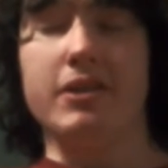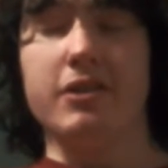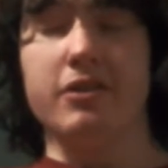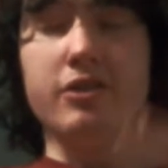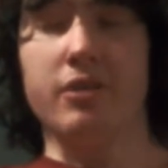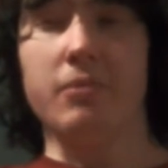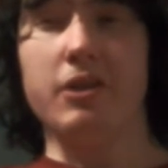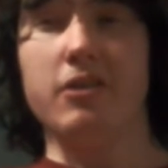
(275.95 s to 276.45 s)

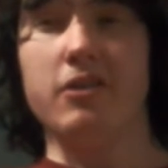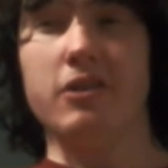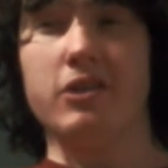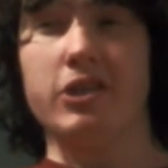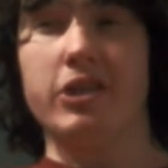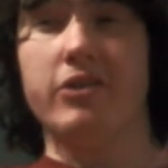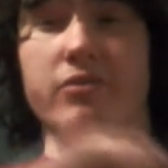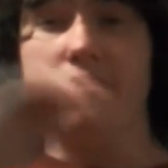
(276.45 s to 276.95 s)
Terminator
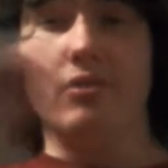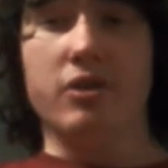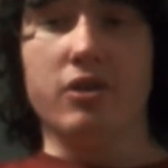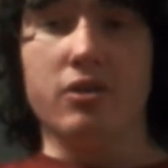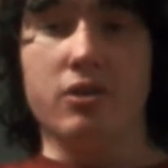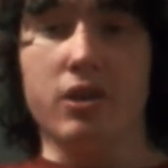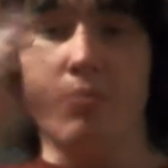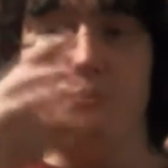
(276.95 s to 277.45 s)
2,
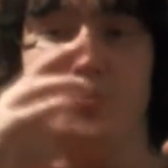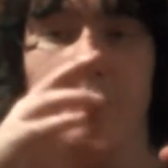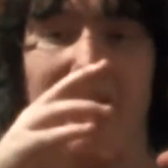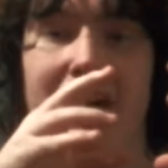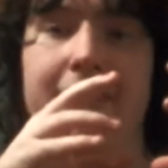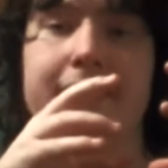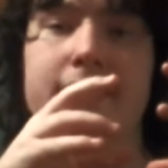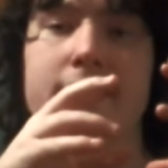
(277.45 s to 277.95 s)

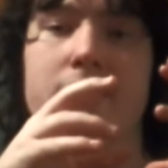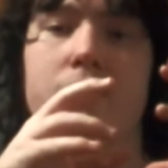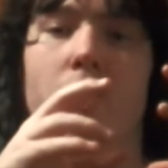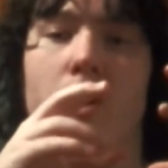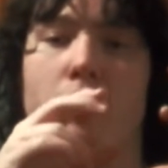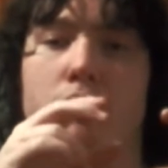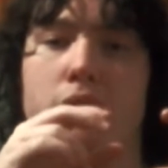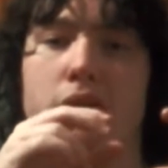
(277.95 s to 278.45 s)
combine them
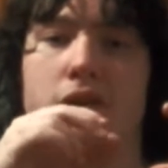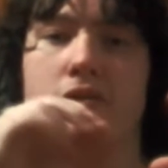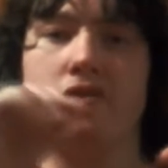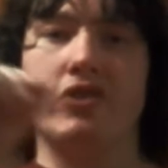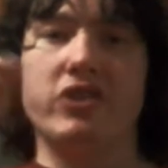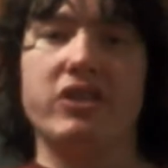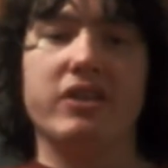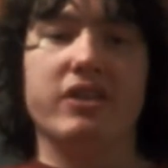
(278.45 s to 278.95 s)

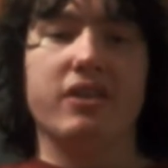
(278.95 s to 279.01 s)
almost,